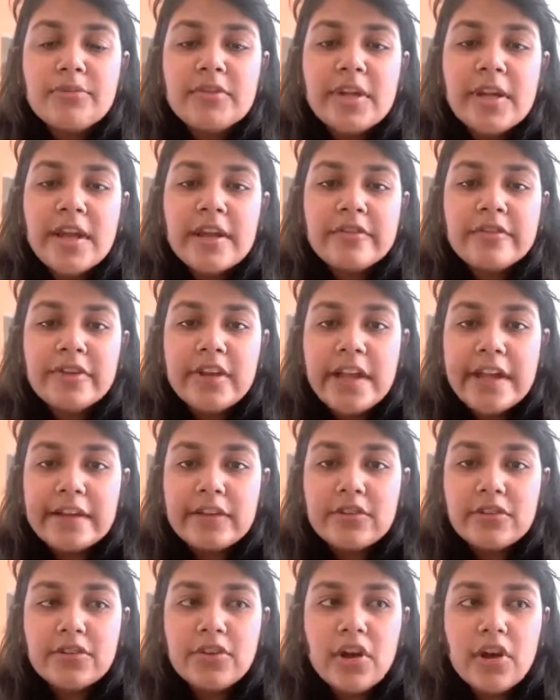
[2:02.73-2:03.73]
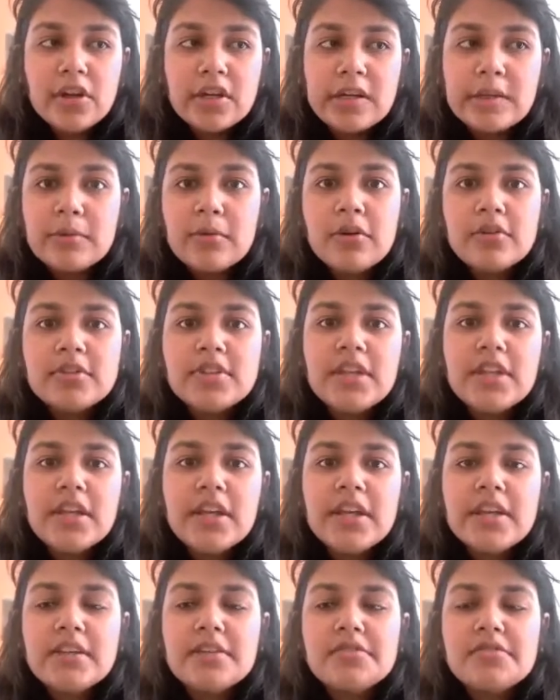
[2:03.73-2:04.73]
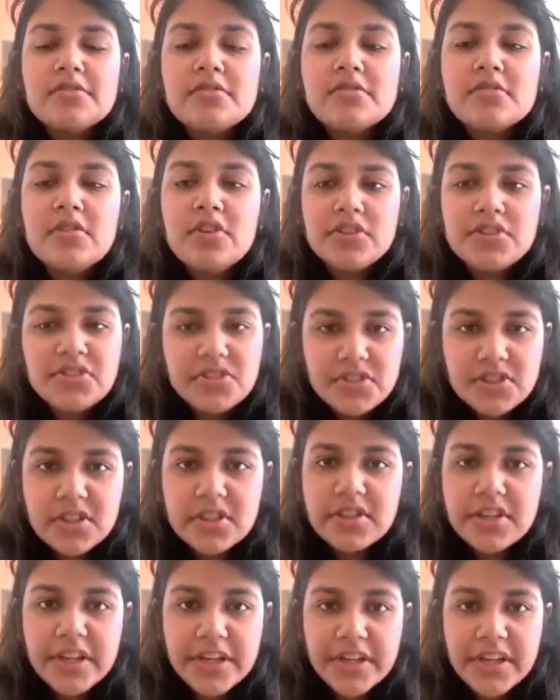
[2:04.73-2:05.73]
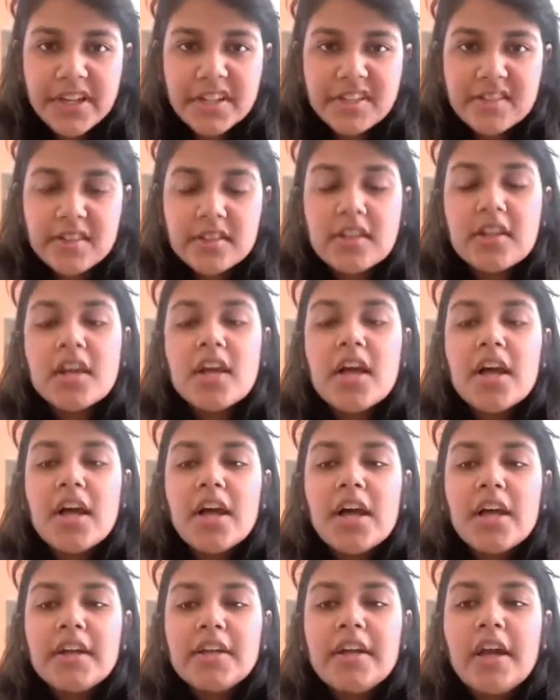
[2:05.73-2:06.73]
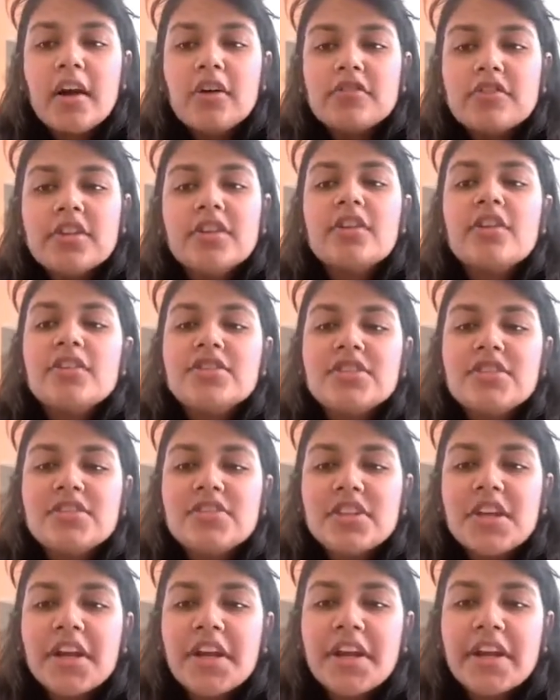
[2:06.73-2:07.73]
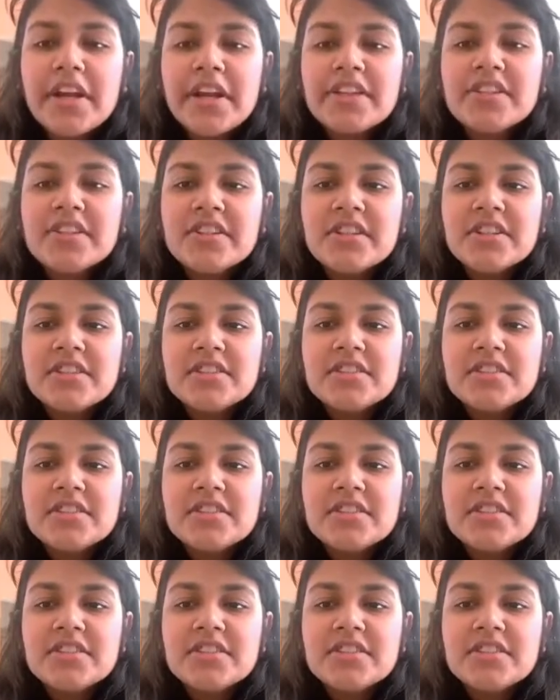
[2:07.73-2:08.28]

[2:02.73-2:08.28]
that I would like to talk about is logistic regression. Now, what logistic regression